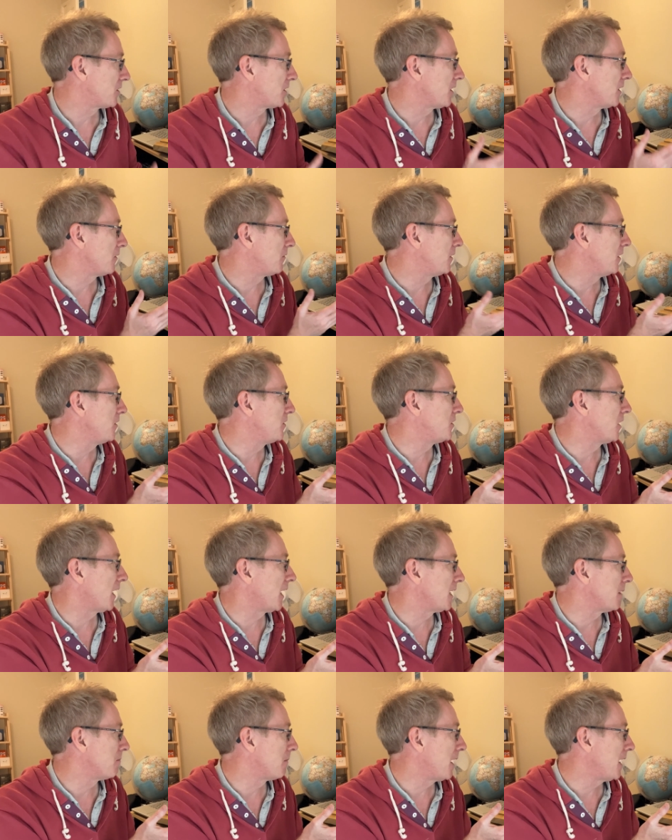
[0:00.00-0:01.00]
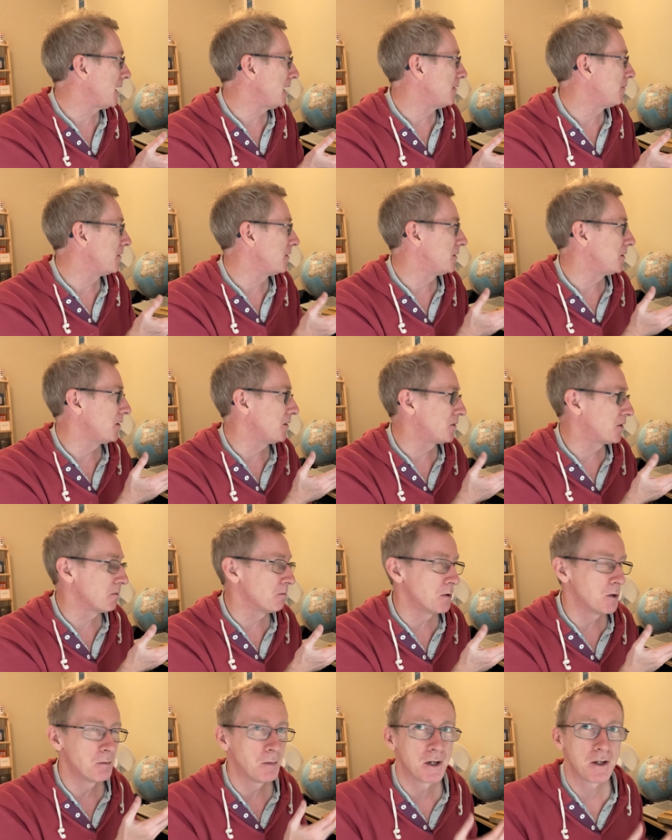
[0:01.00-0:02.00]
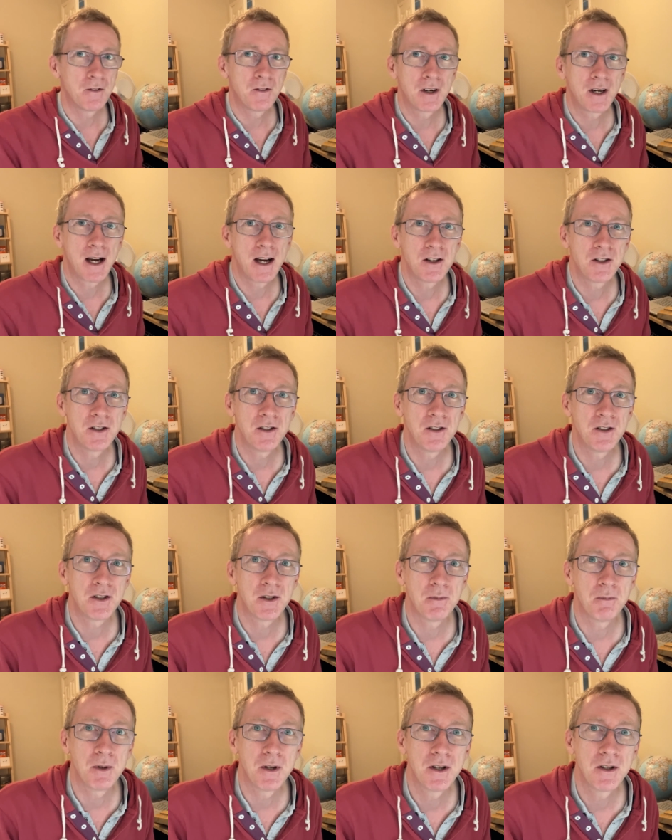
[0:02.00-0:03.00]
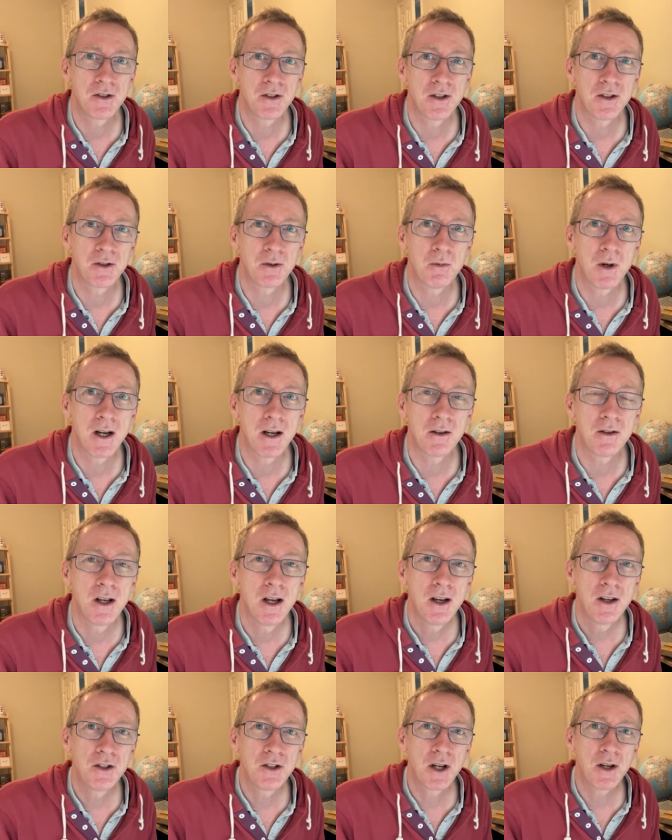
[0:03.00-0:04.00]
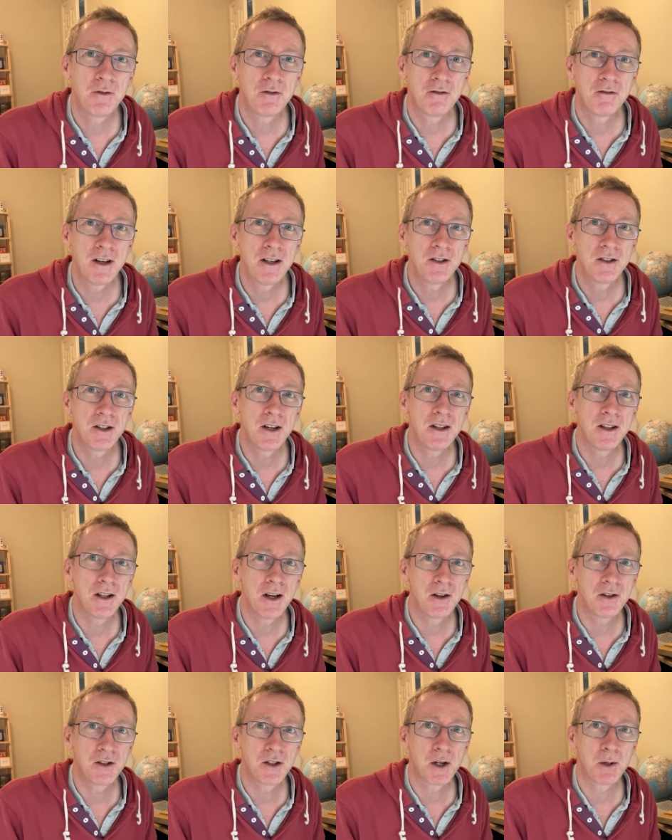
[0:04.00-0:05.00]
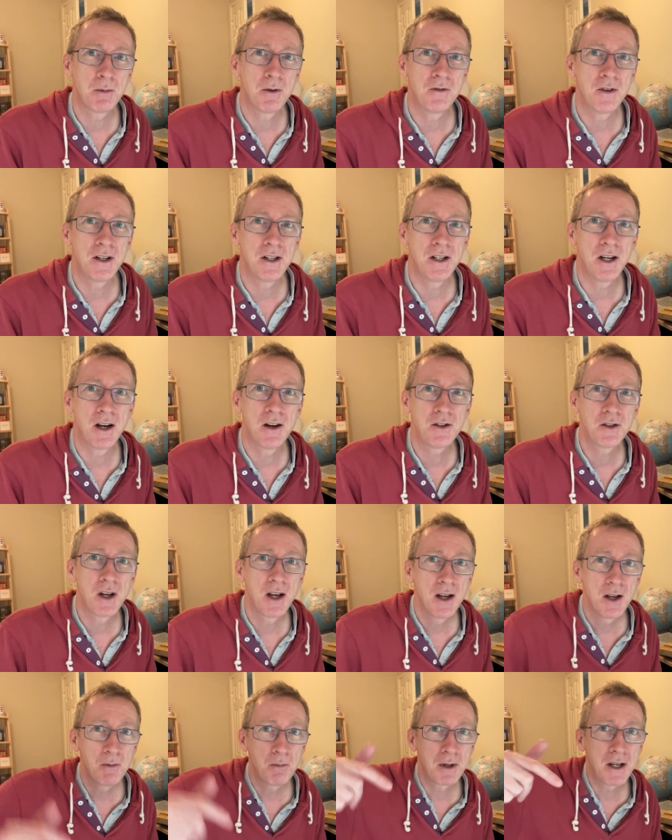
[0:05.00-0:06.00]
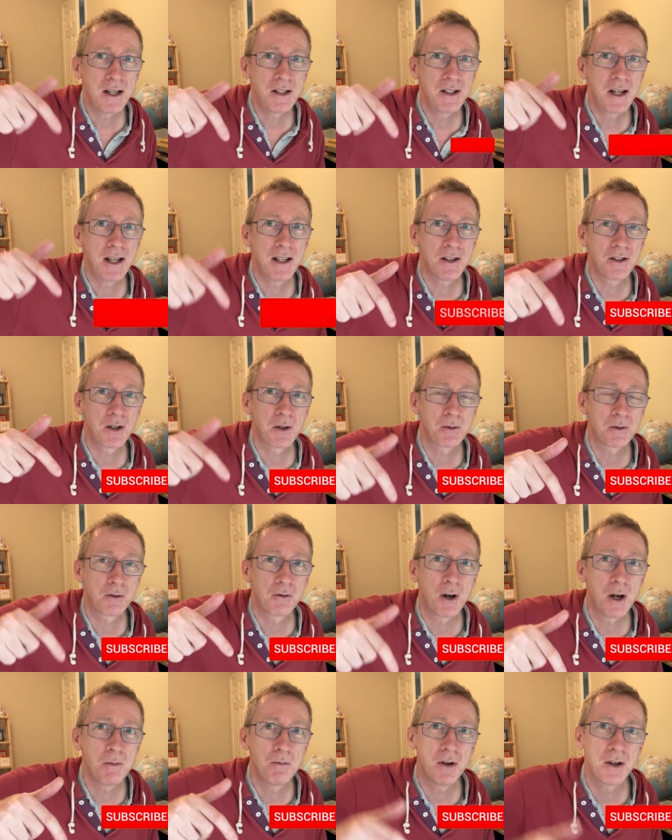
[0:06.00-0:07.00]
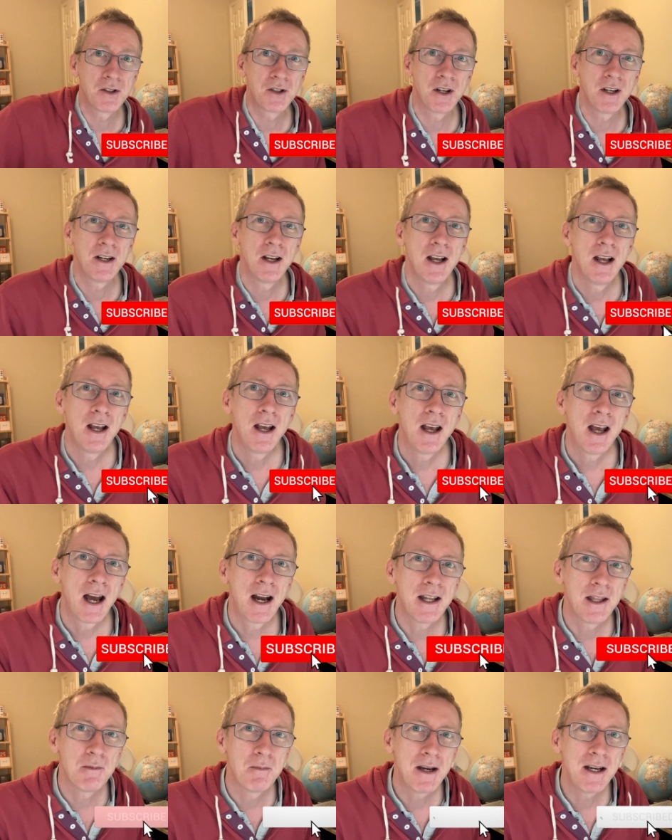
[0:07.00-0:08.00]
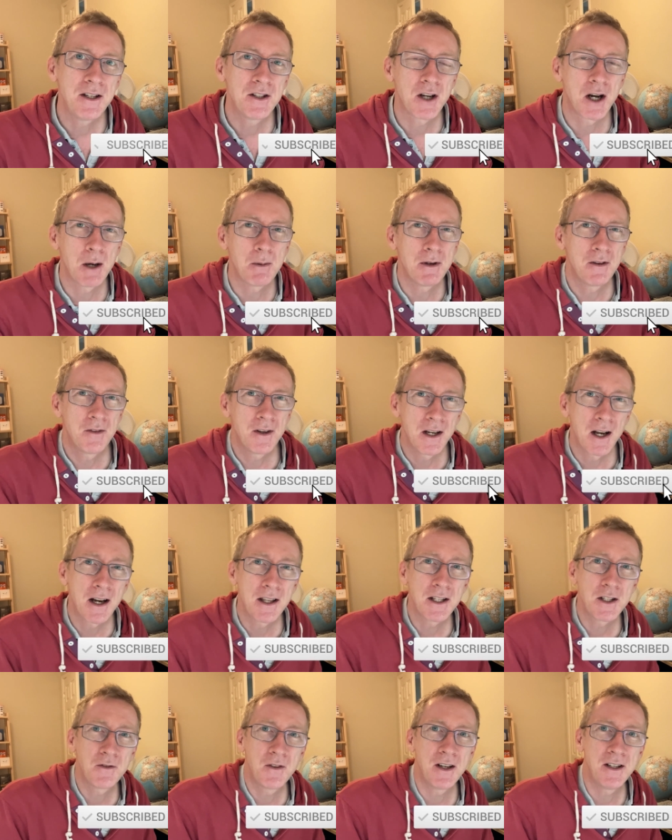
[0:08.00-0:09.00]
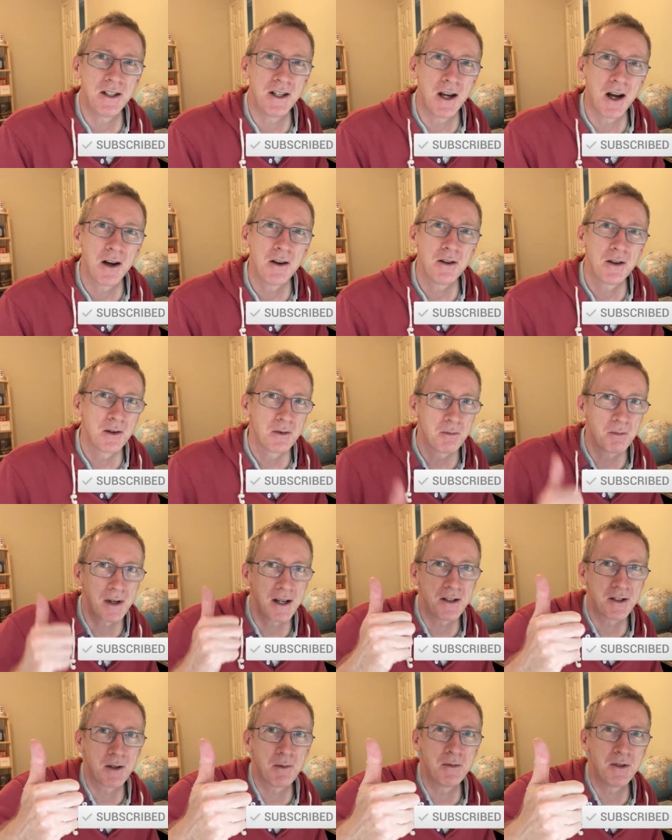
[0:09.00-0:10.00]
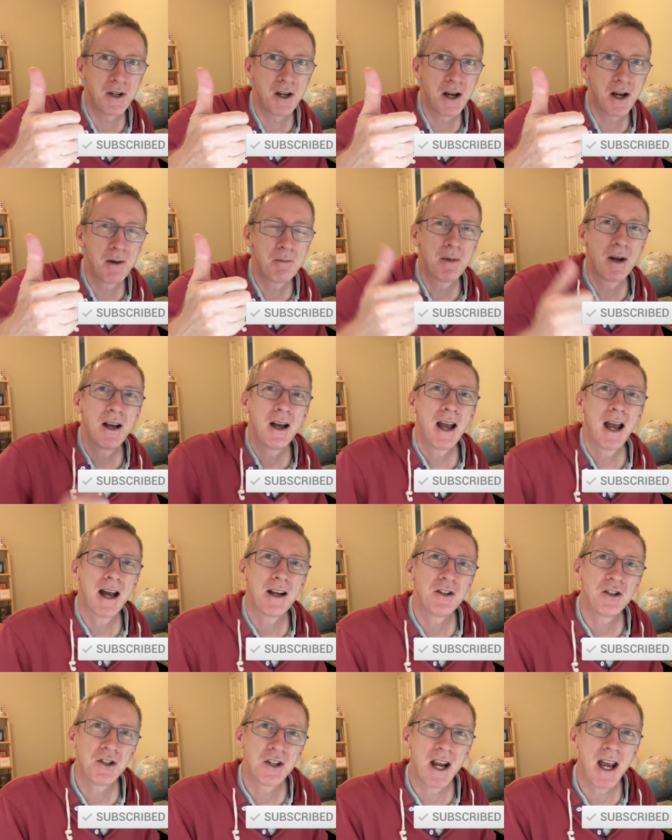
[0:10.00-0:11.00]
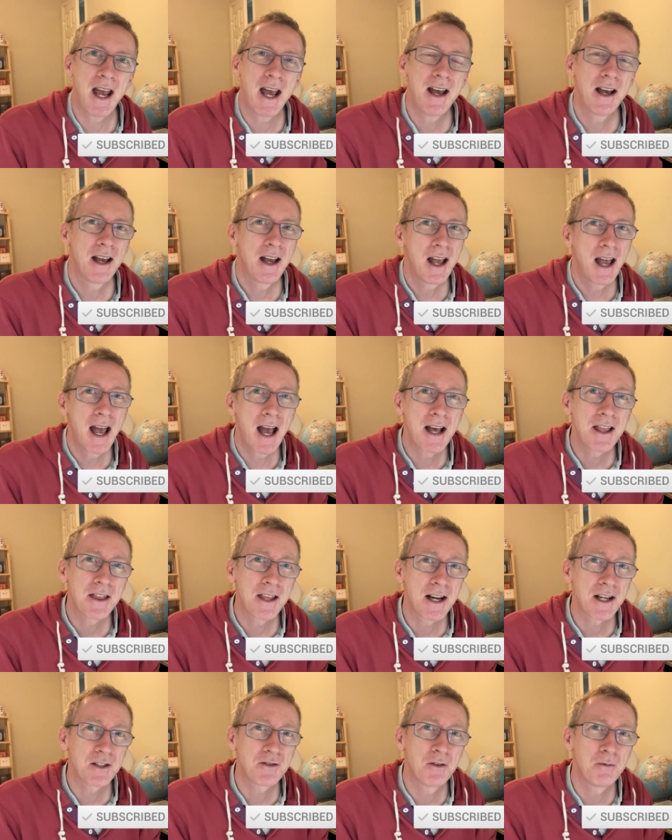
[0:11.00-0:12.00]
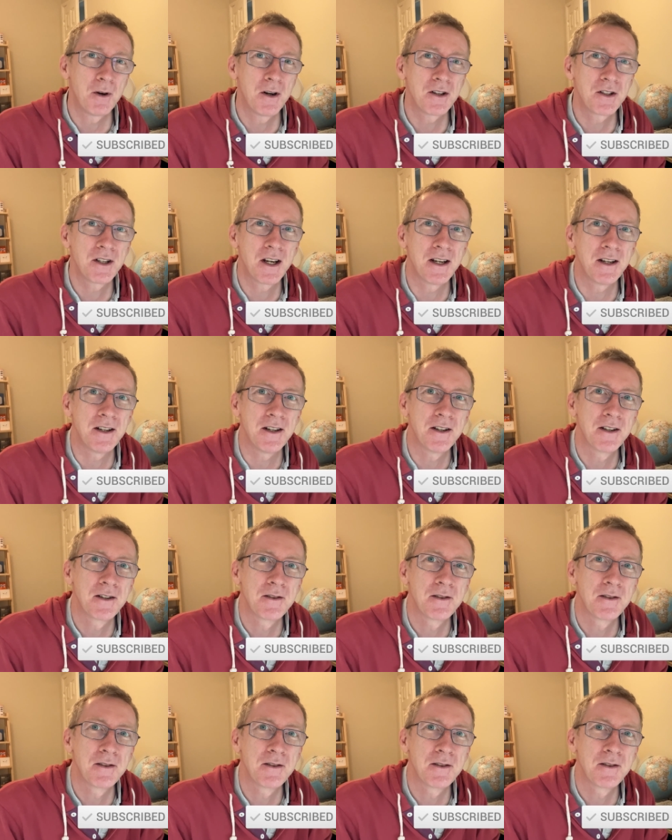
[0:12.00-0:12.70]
in the future, and I may even do some more modifications to Buzz as well. So if you're interested in those type of videos, please hit the subscribe button. And in the meantime, if you like this video, please thumbs it up and share. And thanks for watching.